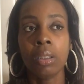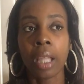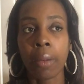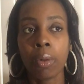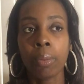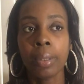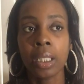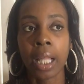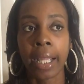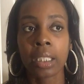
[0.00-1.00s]
they will
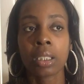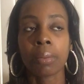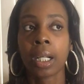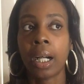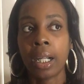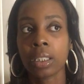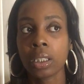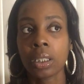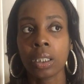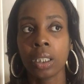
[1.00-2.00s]
be like
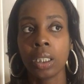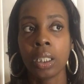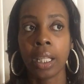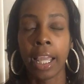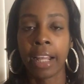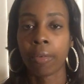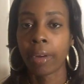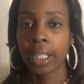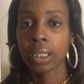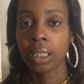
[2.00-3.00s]
subconsciously
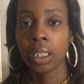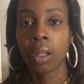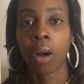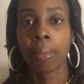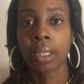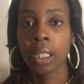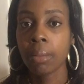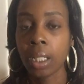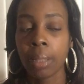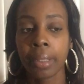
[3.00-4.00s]
anorexic or
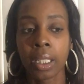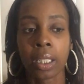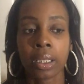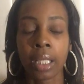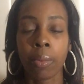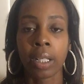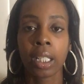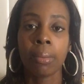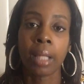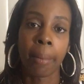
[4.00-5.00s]
bulimic because they want
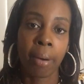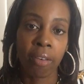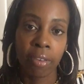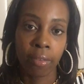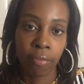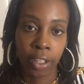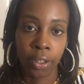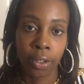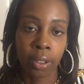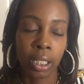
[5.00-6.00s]
to keep that perfect
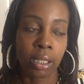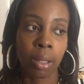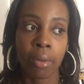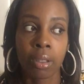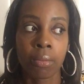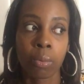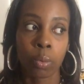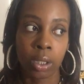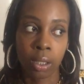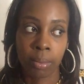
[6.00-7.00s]
figure, because some of them
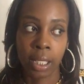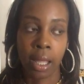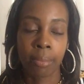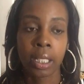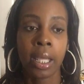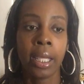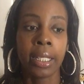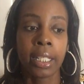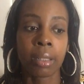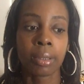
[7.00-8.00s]
will sometimes
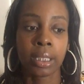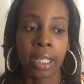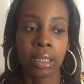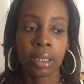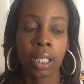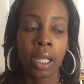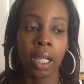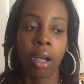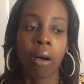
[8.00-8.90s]
get obsessed. And